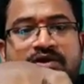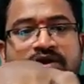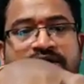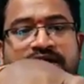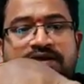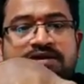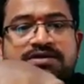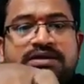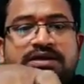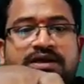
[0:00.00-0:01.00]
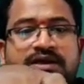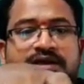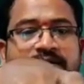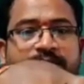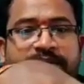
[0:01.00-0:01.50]
onion
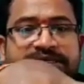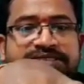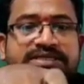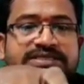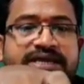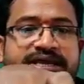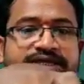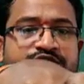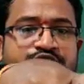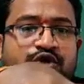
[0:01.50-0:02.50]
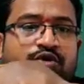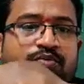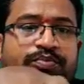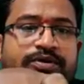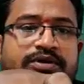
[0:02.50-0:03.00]
pieces has
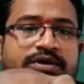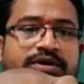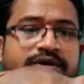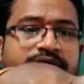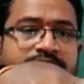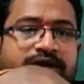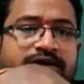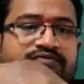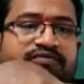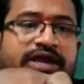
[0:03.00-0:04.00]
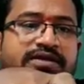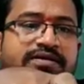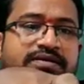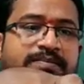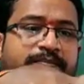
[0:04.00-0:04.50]
chopped into
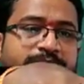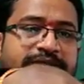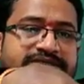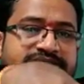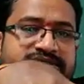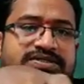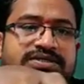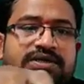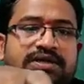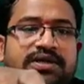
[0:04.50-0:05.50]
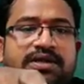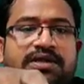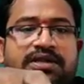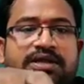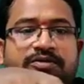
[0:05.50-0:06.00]
5 pieces.
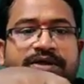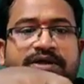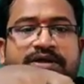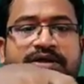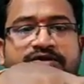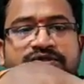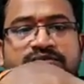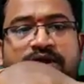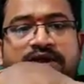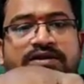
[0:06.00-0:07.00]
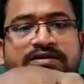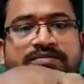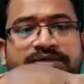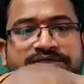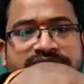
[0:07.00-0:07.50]
They have been cut into
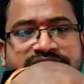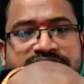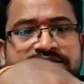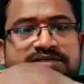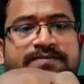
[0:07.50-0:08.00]
small pieces.